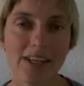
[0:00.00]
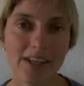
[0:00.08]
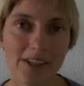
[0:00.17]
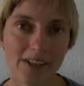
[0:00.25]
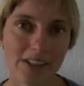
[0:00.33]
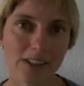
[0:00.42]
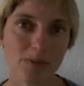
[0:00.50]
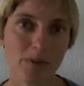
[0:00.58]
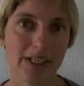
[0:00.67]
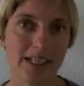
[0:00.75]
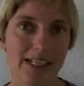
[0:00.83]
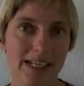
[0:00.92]
Here's
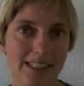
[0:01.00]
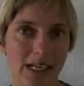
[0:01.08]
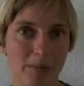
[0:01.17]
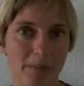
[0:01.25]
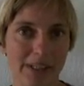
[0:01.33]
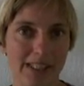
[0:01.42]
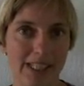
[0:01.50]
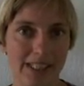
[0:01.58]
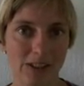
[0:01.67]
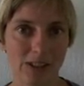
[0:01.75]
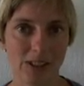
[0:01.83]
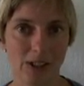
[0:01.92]
one example I'd like
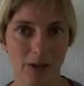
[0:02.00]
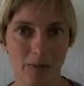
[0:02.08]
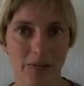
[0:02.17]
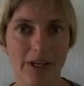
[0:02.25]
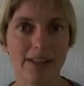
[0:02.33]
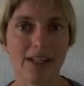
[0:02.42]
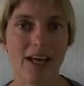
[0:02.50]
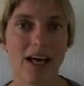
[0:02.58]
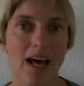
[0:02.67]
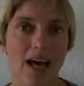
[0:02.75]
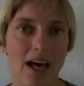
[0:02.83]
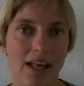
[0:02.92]
to start with.
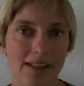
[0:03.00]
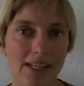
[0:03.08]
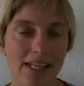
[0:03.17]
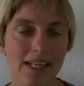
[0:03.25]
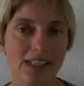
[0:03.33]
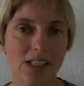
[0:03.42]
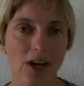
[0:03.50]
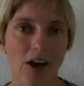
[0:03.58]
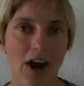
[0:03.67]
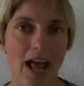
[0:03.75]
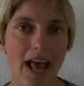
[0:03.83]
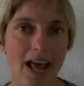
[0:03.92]
These
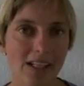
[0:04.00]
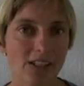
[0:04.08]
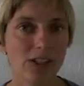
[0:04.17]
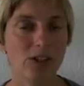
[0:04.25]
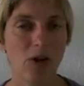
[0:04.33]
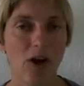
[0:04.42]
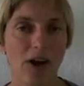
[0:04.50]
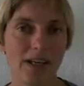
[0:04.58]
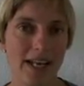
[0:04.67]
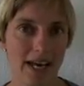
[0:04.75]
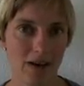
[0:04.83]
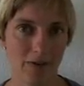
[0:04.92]
are
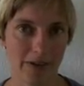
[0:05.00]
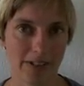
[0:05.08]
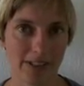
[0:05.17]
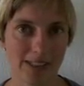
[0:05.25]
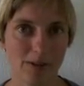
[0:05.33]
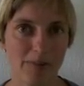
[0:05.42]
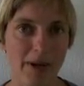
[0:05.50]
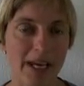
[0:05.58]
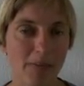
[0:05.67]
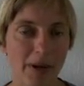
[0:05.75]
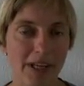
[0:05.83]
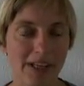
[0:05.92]
hand-drawn networks
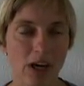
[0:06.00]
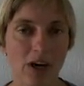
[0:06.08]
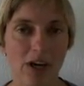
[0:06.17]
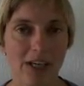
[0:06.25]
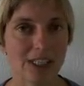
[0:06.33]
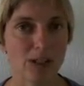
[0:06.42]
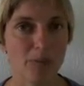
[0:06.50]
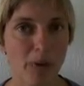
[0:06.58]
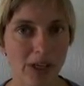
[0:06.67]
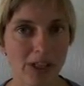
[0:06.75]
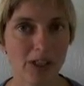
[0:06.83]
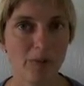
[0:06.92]
made by the artist Mark